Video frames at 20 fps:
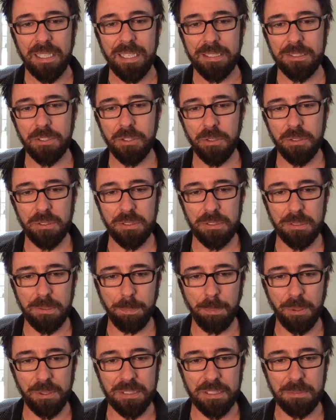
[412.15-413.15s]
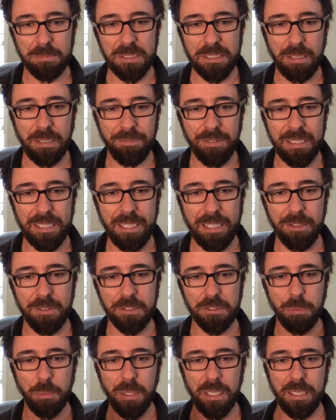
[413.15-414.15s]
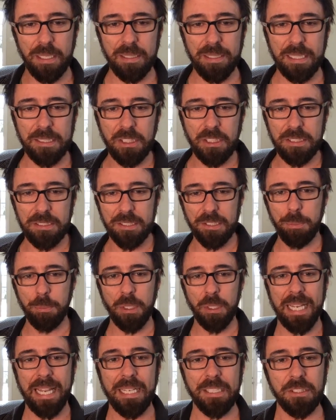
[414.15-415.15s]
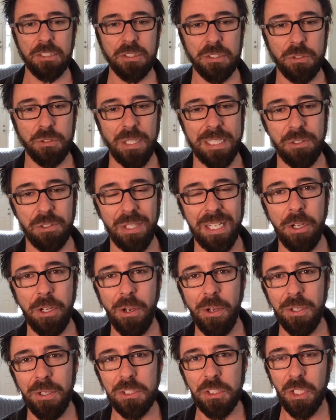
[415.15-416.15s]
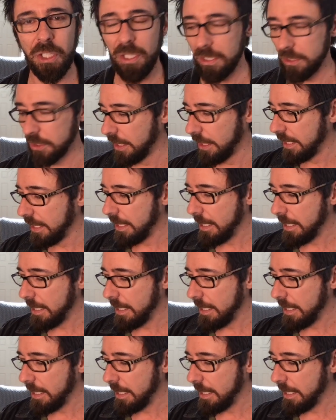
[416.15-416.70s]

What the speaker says: Susan's put some stuff in there as well, that she's the communications director at her church.